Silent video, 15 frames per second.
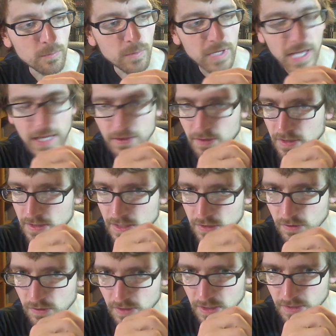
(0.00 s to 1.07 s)
we had to
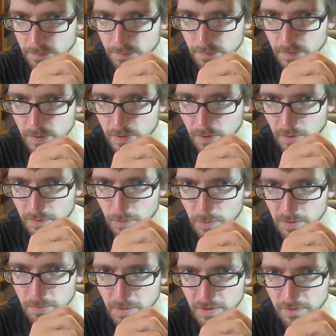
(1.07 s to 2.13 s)
initial it, so if it
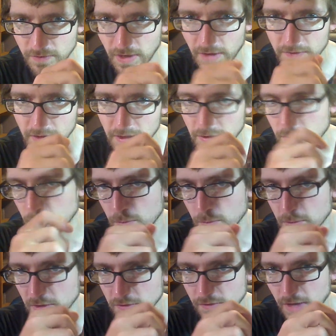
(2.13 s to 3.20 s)
was misfiled, they knew who
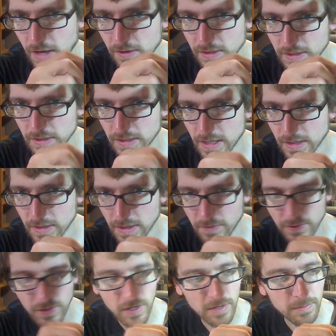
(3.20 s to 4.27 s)
misfiled it, and they could have
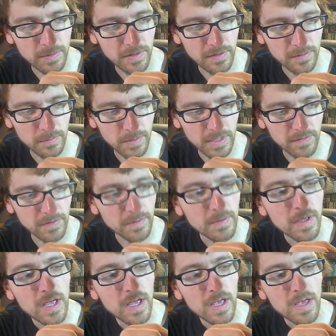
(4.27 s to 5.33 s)
a talk with us or whatever.
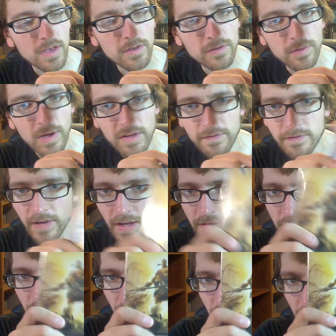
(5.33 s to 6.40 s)
So I
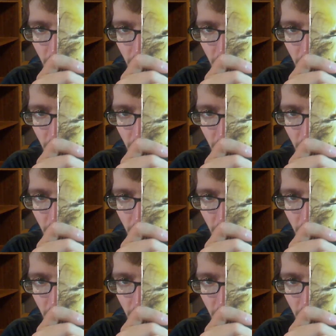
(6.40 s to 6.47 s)
found